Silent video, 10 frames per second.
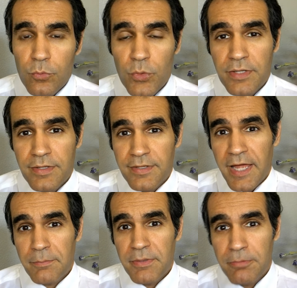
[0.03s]
Well, a
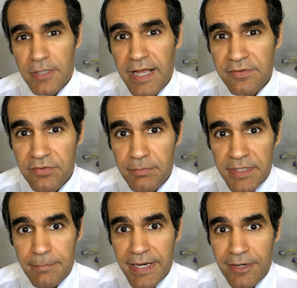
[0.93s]
lot of people ask
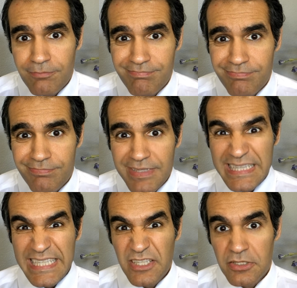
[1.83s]
me about
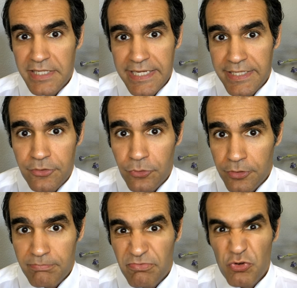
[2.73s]
legal aid
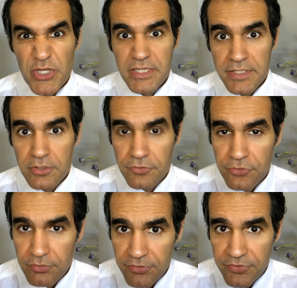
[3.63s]
or free legal
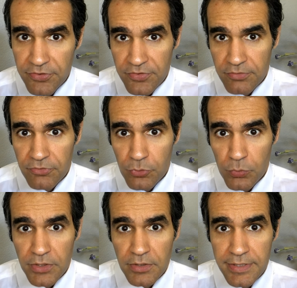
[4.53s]
services, if you
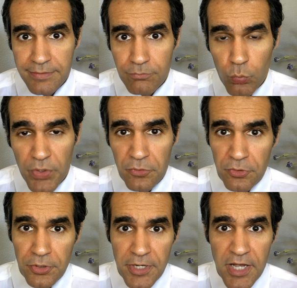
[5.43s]
will, and
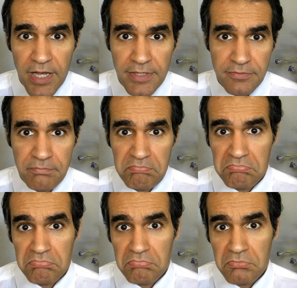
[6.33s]
whether or not
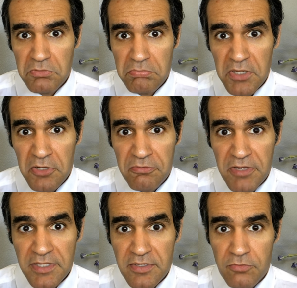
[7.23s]
they're
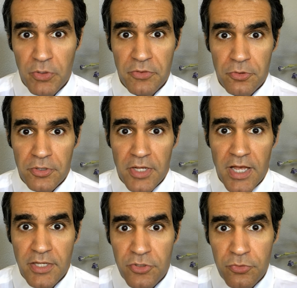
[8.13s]
effective, whether or
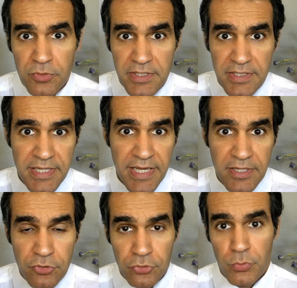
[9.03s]
not you can
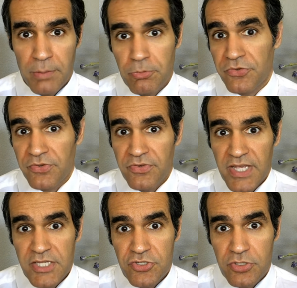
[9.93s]
get good
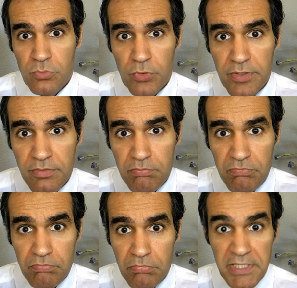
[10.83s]
representation with
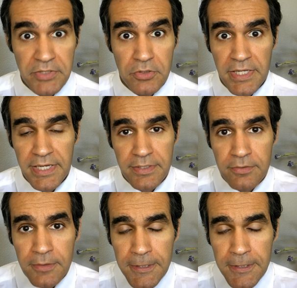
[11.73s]
legal aid